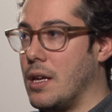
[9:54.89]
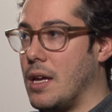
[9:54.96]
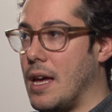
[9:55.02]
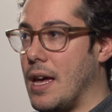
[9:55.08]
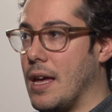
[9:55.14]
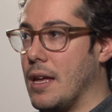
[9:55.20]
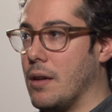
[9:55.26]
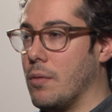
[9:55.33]

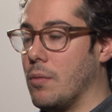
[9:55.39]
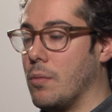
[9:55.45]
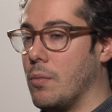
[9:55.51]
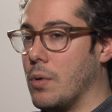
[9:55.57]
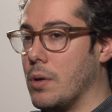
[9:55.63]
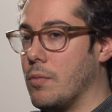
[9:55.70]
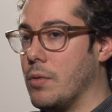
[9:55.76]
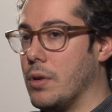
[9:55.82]
and
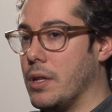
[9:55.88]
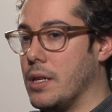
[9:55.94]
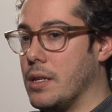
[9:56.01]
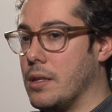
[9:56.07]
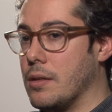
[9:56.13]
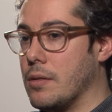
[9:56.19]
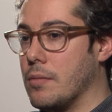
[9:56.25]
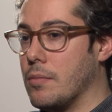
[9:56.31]
what
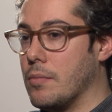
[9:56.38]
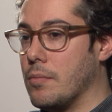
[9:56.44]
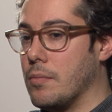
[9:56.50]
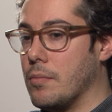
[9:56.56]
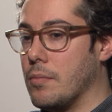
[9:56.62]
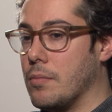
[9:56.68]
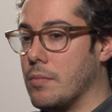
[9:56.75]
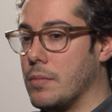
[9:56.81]
really
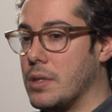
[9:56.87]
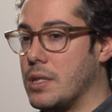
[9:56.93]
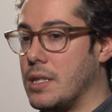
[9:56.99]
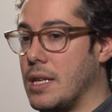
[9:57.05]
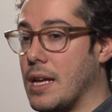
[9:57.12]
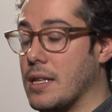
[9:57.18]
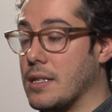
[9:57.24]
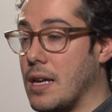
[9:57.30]

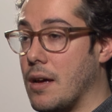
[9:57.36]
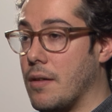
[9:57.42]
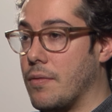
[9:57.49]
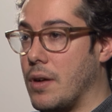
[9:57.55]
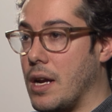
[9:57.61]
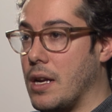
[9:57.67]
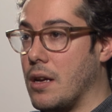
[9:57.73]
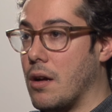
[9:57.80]
stands out
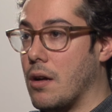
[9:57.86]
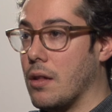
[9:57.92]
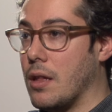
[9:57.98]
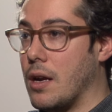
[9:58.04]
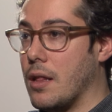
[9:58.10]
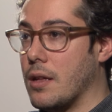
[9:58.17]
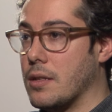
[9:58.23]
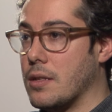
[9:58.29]
for ADR a
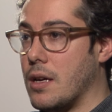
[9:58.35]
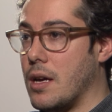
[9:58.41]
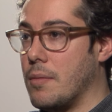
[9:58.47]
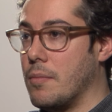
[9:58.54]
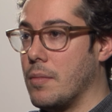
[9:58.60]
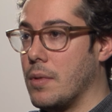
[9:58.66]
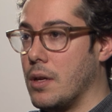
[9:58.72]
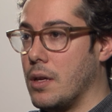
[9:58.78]
lot of the
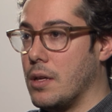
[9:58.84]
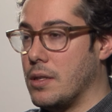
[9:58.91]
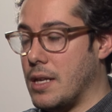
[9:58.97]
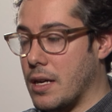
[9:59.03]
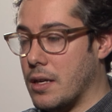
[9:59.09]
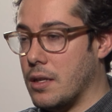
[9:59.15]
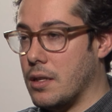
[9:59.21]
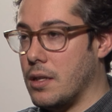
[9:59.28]
time,
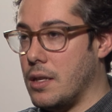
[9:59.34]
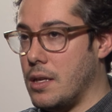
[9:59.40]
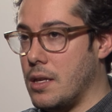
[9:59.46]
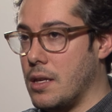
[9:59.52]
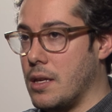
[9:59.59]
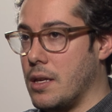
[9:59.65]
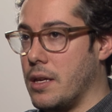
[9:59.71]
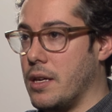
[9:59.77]
technically,
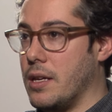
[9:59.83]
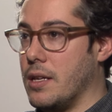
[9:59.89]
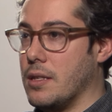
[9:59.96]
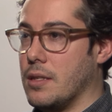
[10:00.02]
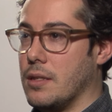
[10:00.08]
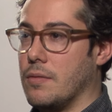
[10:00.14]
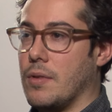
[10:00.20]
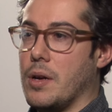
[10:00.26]

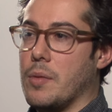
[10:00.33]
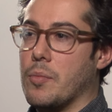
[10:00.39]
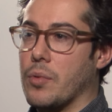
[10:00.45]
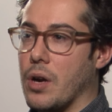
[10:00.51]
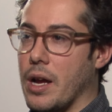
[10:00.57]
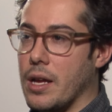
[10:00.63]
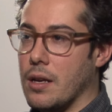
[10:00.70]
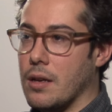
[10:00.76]
is it's very
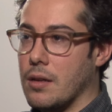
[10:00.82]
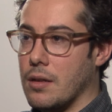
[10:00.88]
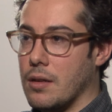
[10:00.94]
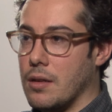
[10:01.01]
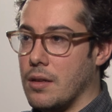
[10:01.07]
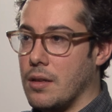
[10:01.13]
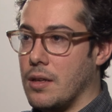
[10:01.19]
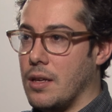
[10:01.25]
bright
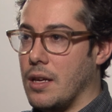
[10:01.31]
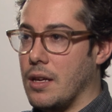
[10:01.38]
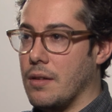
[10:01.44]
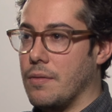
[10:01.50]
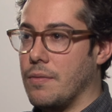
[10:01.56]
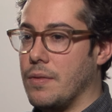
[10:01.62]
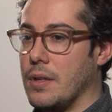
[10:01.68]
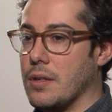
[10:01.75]
and
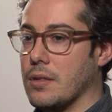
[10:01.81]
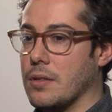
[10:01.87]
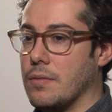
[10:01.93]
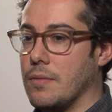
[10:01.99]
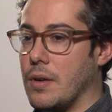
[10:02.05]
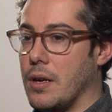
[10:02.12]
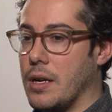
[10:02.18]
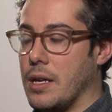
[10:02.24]
it feels
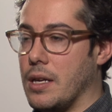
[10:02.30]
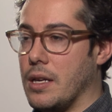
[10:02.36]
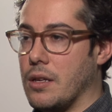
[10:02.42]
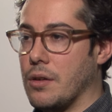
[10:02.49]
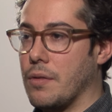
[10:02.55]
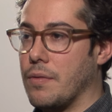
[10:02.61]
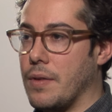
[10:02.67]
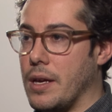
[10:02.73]
very in
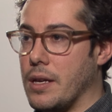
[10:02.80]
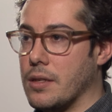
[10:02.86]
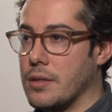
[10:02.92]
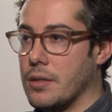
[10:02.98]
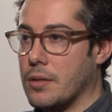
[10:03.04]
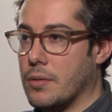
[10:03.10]
your face,